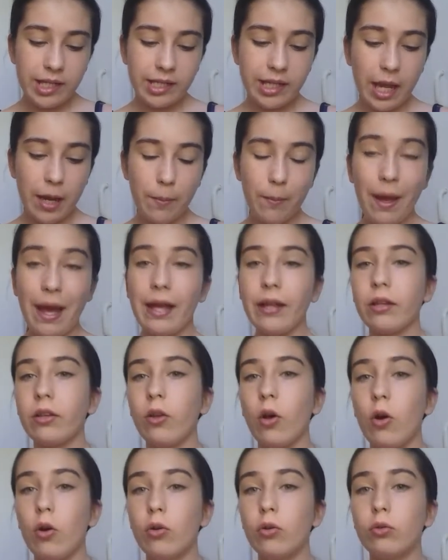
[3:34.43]
Stay Matte.
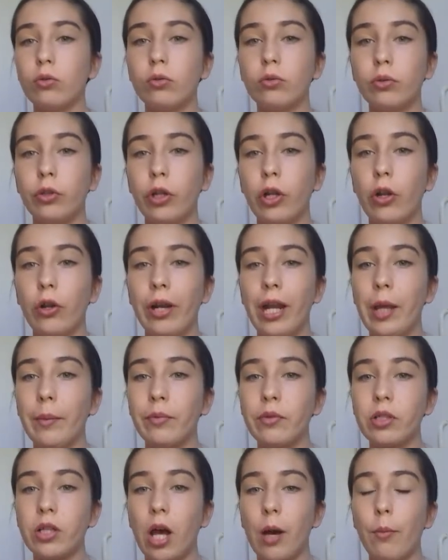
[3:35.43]
The whole, you know,
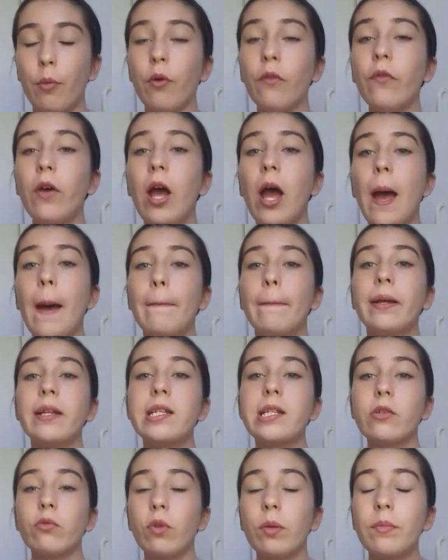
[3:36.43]
labels come off, but
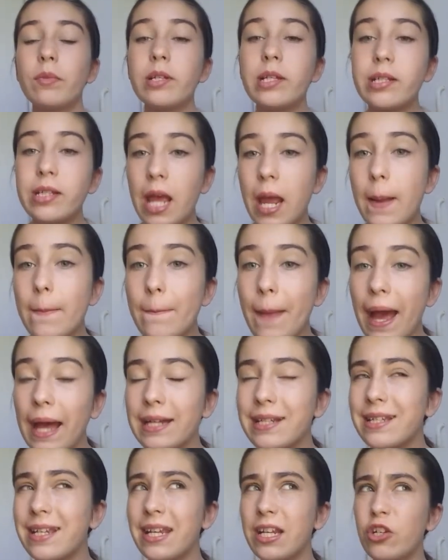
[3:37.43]
it's the Rimmel Stay
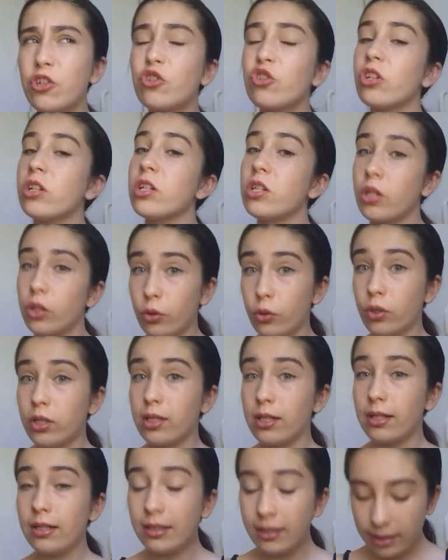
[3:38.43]
Matte in
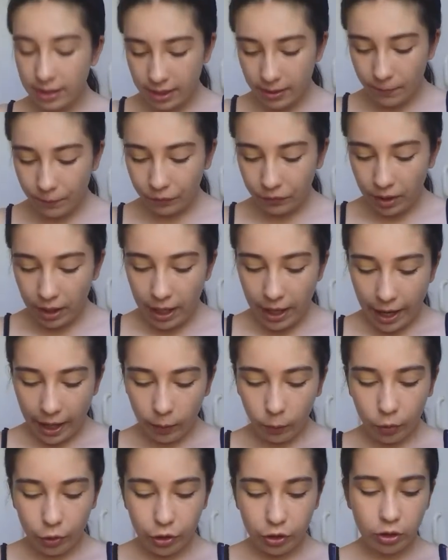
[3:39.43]
translucent.
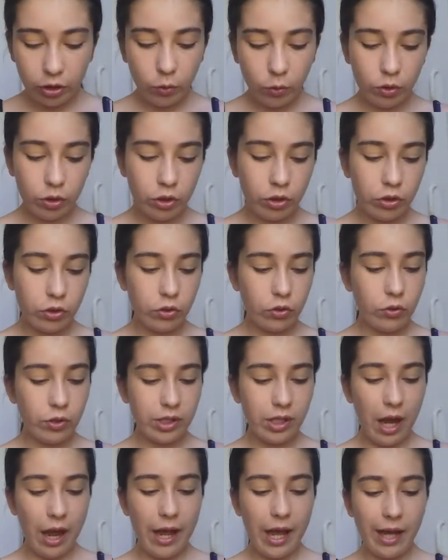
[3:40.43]
And what you're going to want to do
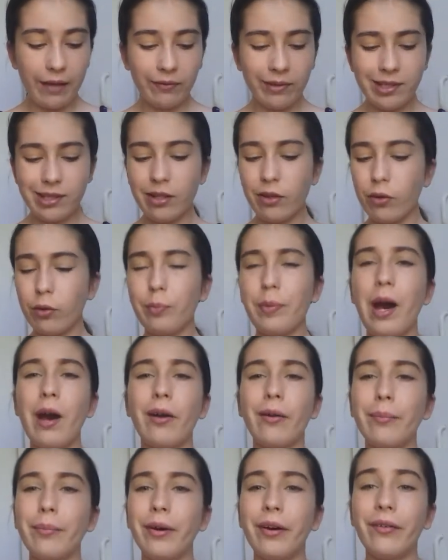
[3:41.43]
is, I have this little
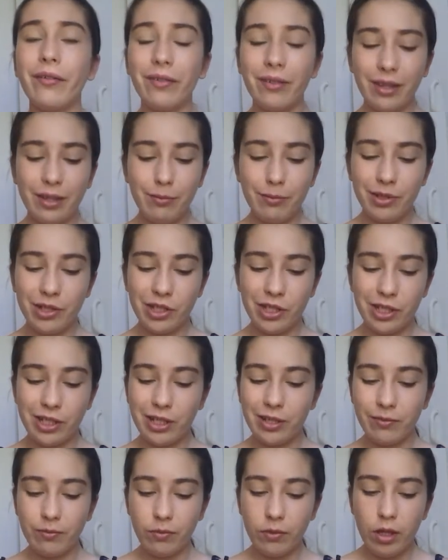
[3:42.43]
powder puff
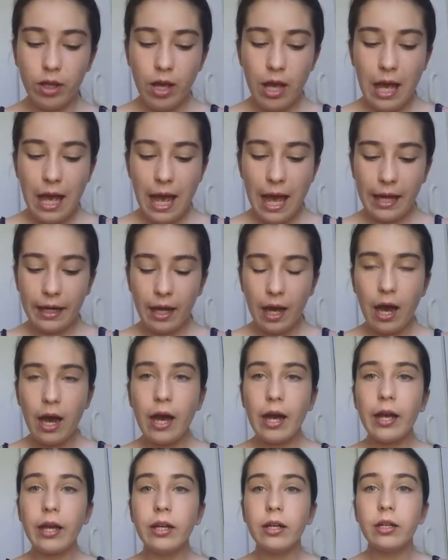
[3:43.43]
thingamajig, and
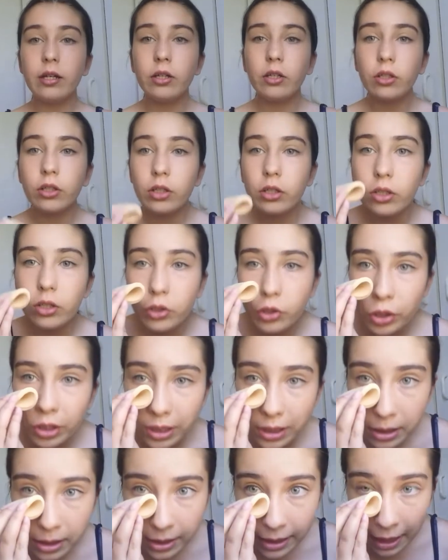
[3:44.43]
I
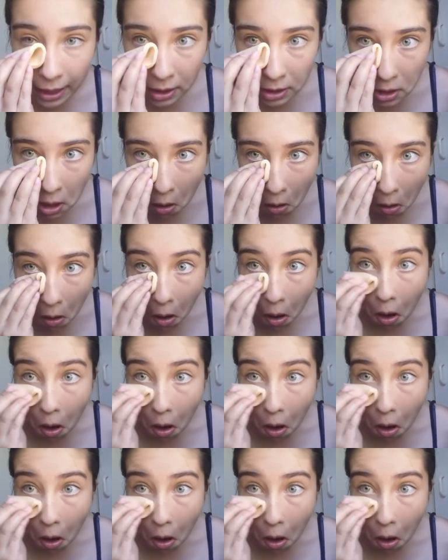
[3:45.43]
just set